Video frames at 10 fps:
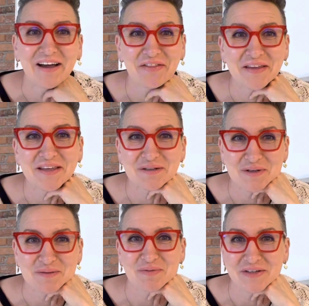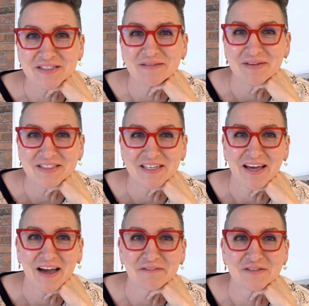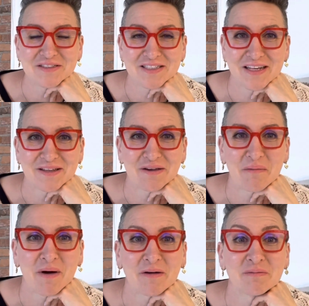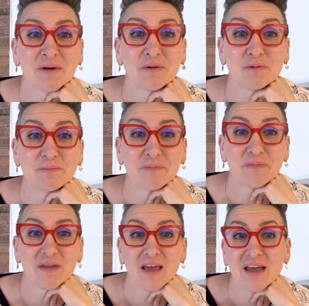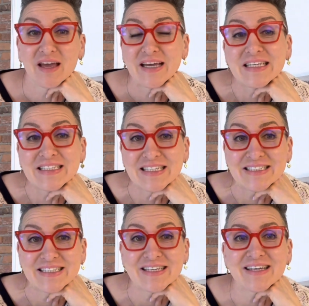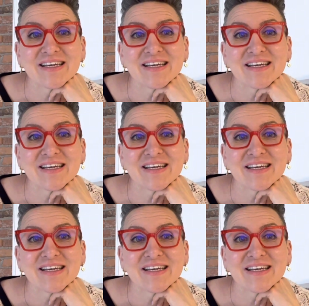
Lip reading: think it was pretty much I have to tell you about my knitting.